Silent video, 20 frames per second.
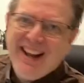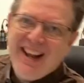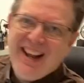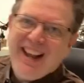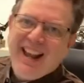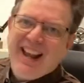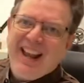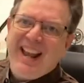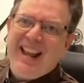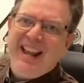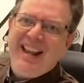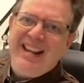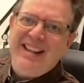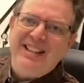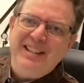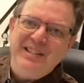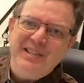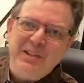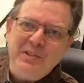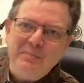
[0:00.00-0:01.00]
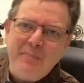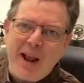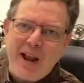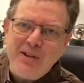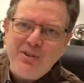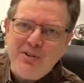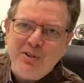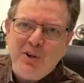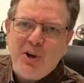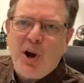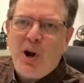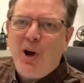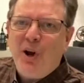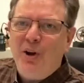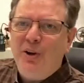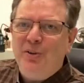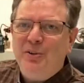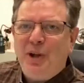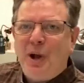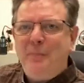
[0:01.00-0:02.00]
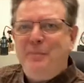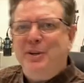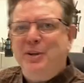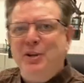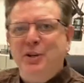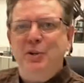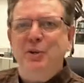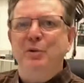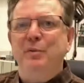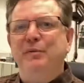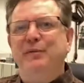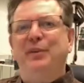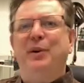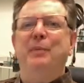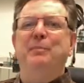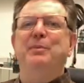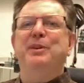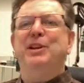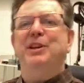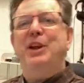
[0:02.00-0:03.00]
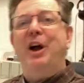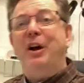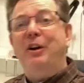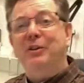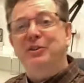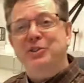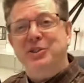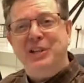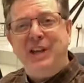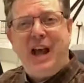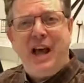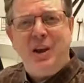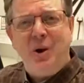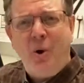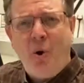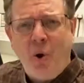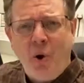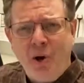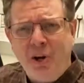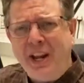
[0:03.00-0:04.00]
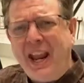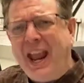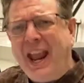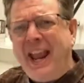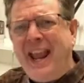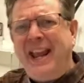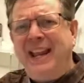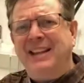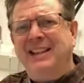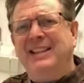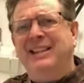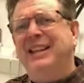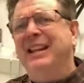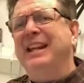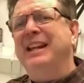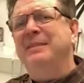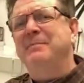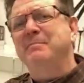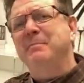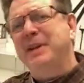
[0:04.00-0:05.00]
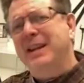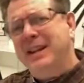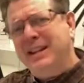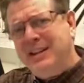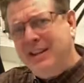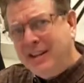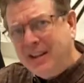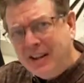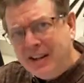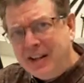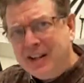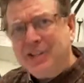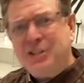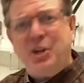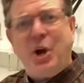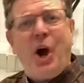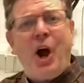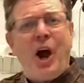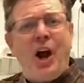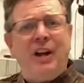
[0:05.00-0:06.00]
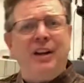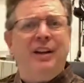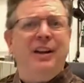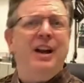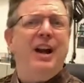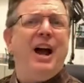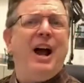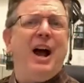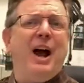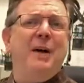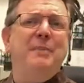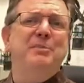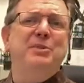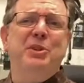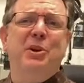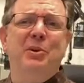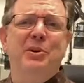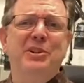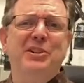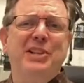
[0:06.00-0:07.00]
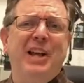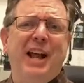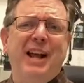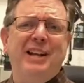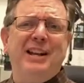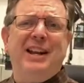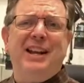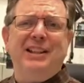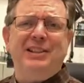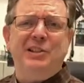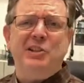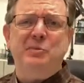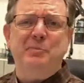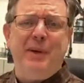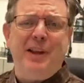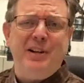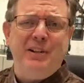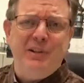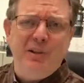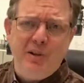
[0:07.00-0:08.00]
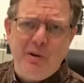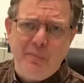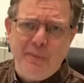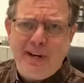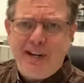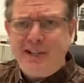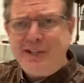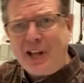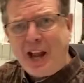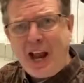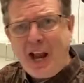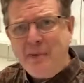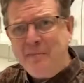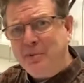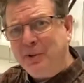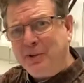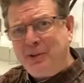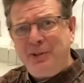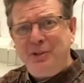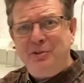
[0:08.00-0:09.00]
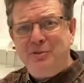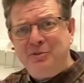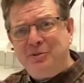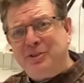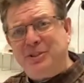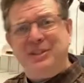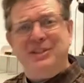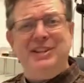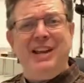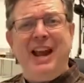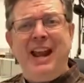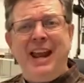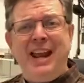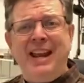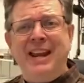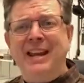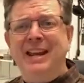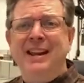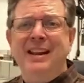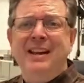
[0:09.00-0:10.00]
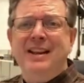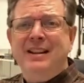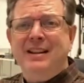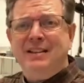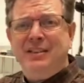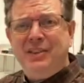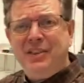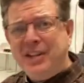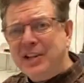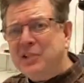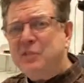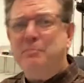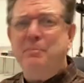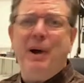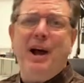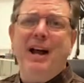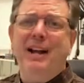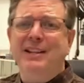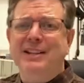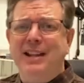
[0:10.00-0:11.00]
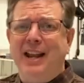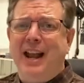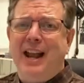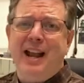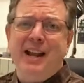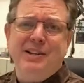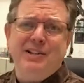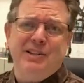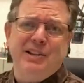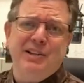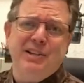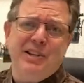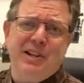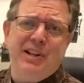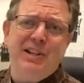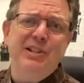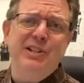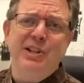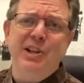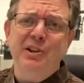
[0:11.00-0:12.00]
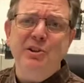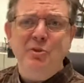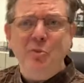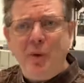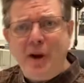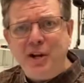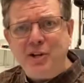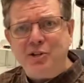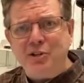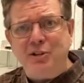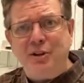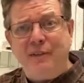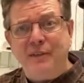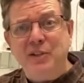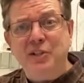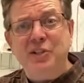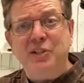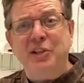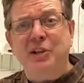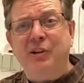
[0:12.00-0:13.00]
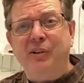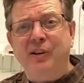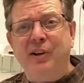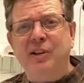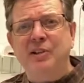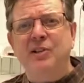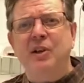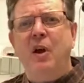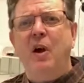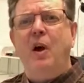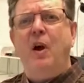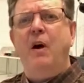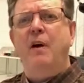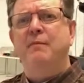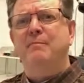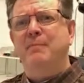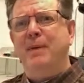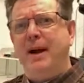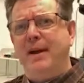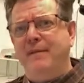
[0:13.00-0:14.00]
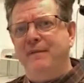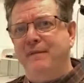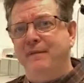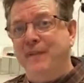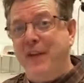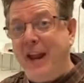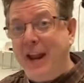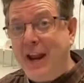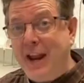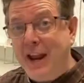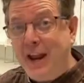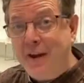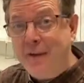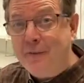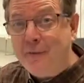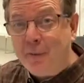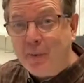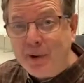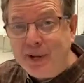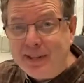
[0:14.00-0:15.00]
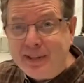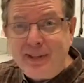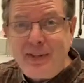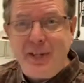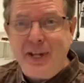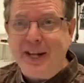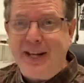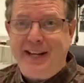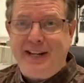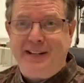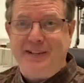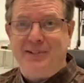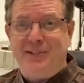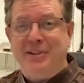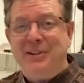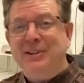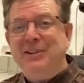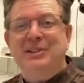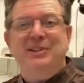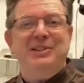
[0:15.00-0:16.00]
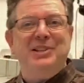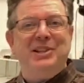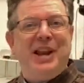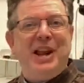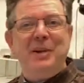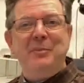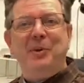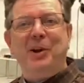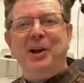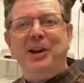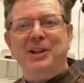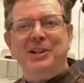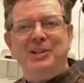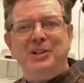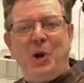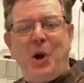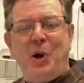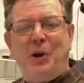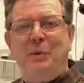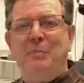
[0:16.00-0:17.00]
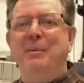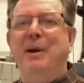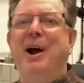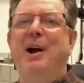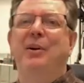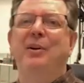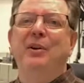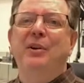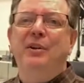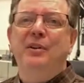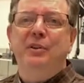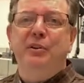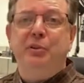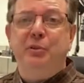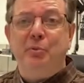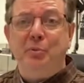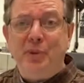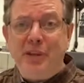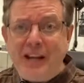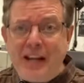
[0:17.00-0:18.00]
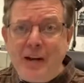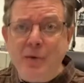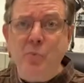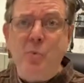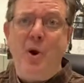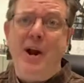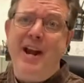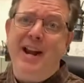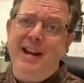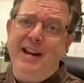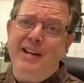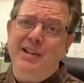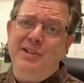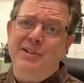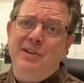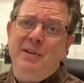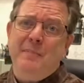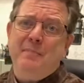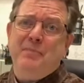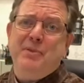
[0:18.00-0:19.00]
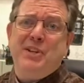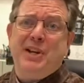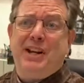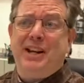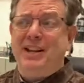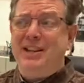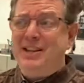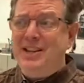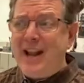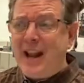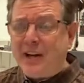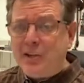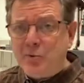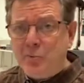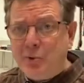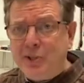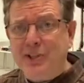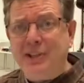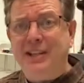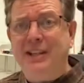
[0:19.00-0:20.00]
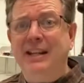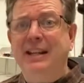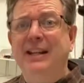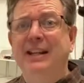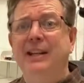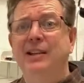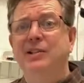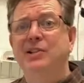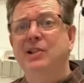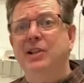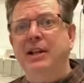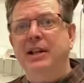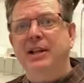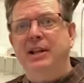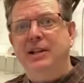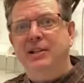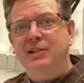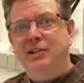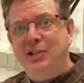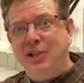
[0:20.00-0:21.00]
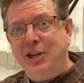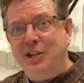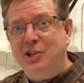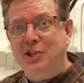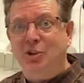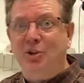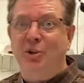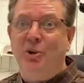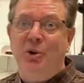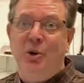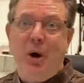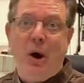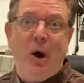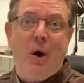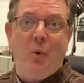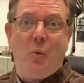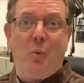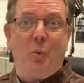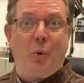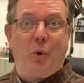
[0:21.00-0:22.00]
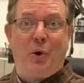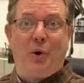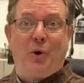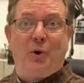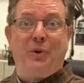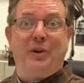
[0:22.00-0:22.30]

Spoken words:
Hey, this is Pastor Karl coming to you from Kidology.org and Kidmin Talk. I'm so excited to get to spend a little bit of time with you today. This podcast is a continuation of a series of my favorite things. Today we're going to talk about 3 ways to connect with kids in a digital world.